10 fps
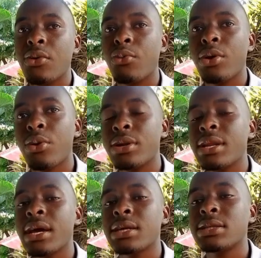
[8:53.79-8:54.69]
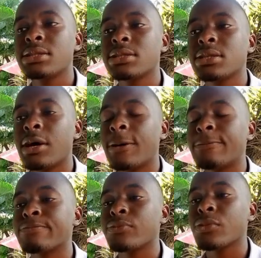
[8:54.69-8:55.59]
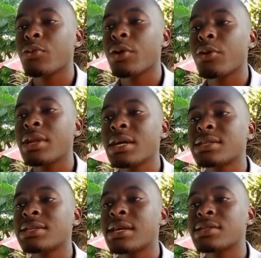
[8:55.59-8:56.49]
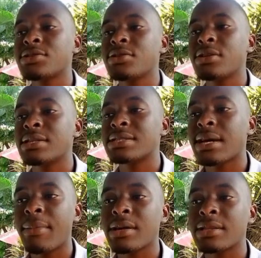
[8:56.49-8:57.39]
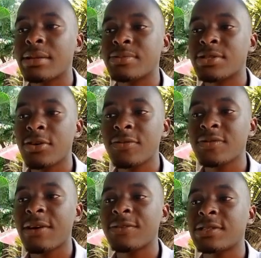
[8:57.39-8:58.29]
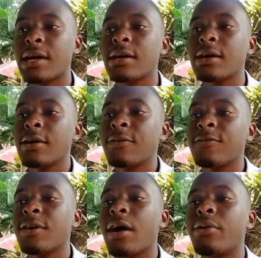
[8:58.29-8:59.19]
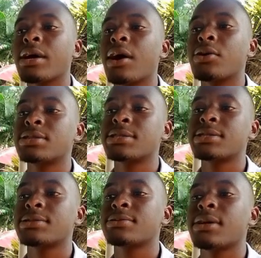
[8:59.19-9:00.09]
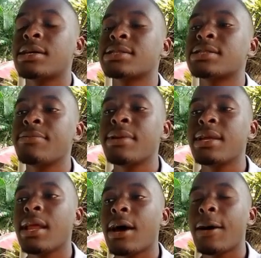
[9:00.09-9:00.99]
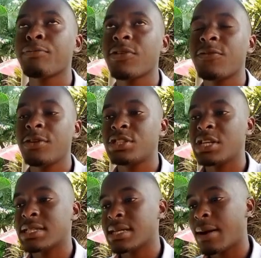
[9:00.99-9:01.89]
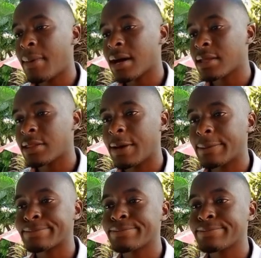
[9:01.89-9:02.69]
We connect the students among themselves after figuring out similar features among them.